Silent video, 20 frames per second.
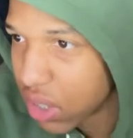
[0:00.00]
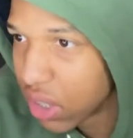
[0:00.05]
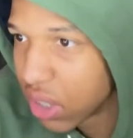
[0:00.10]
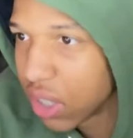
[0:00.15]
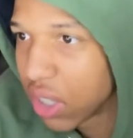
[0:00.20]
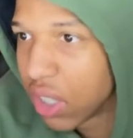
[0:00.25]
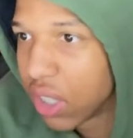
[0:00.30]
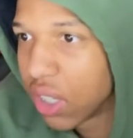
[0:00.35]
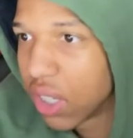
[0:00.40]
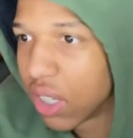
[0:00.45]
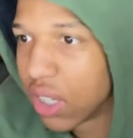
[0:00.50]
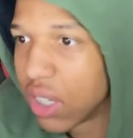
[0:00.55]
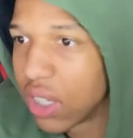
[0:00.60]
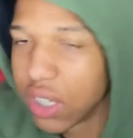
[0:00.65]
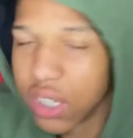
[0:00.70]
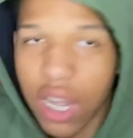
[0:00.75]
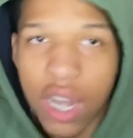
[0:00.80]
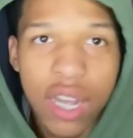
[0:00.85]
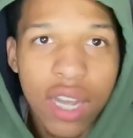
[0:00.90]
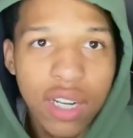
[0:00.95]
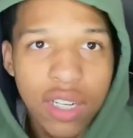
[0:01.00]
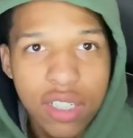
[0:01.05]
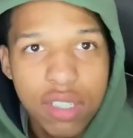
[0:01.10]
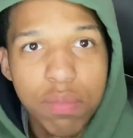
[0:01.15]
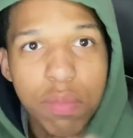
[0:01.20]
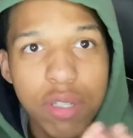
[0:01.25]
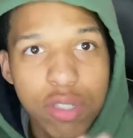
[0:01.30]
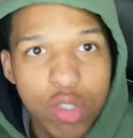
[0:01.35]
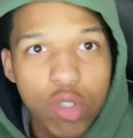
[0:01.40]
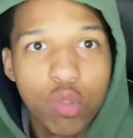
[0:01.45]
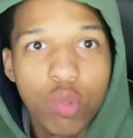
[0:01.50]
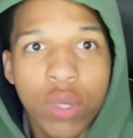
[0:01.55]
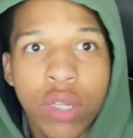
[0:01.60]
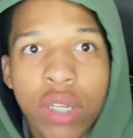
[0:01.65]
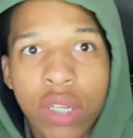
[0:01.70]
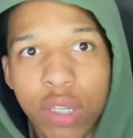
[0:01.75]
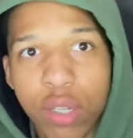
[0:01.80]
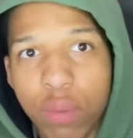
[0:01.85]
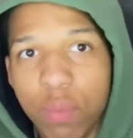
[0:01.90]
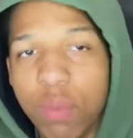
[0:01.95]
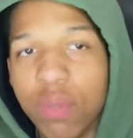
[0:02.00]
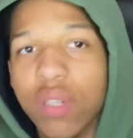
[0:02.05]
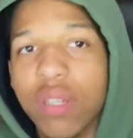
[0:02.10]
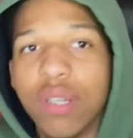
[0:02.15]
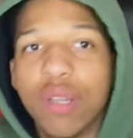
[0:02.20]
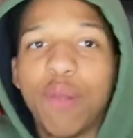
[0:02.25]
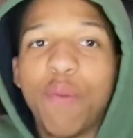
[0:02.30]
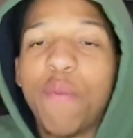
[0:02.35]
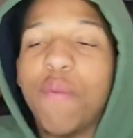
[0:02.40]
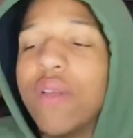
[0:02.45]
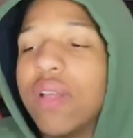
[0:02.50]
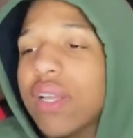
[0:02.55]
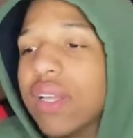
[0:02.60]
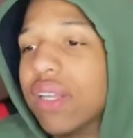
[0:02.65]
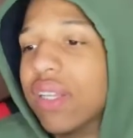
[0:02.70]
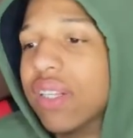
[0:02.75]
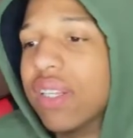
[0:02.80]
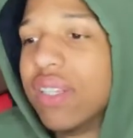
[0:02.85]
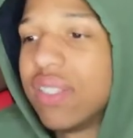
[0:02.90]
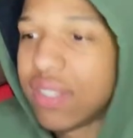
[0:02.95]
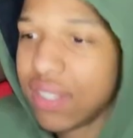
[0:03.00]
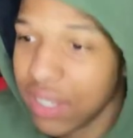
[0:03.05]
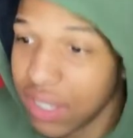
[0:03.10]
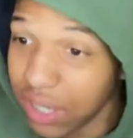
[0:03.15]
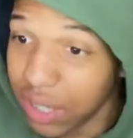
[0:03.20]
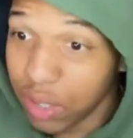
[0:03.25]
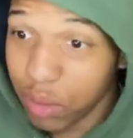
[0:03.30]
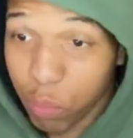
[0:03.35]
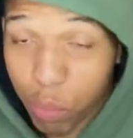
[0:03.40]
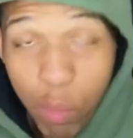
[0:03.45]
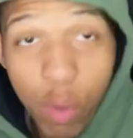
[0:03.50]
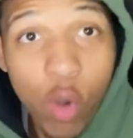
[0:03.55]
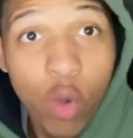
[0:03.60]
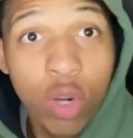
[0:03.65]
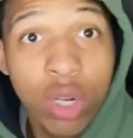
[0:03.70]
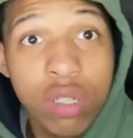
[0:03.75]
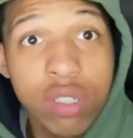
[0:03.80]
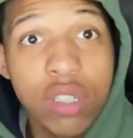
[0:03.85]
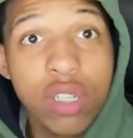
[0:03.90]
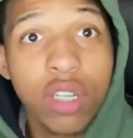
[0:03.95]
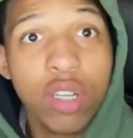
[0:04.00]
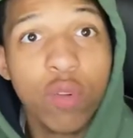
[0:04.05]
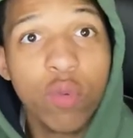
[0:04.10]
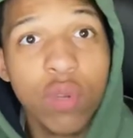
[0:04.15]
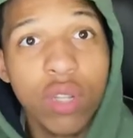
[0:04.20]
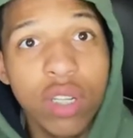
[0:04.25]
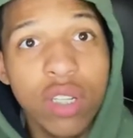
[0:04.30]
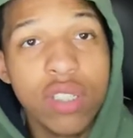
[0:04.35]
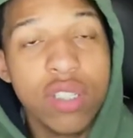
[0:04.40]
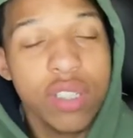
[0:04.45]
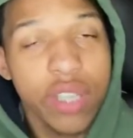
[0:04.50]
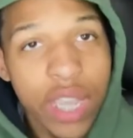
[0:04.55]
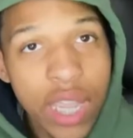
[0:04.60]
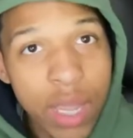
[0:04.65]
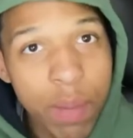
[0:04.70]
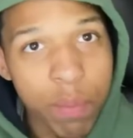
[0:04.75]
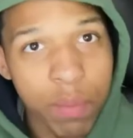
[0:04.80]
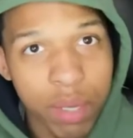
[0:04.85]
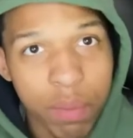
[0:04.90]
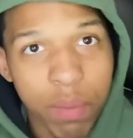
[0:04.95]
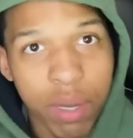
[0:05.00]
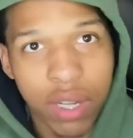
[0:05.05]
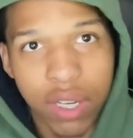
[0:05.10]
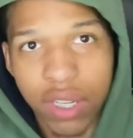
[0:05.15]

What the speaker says: to see. And I got this message right here, bro. This nigga really skipped me, my